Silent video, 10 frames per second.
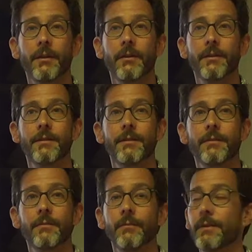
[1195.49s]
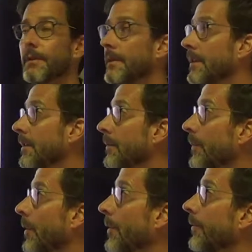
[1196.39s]
in our systems,
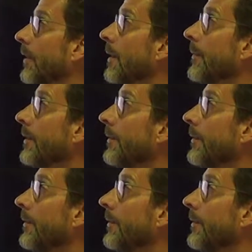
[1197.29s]
both from the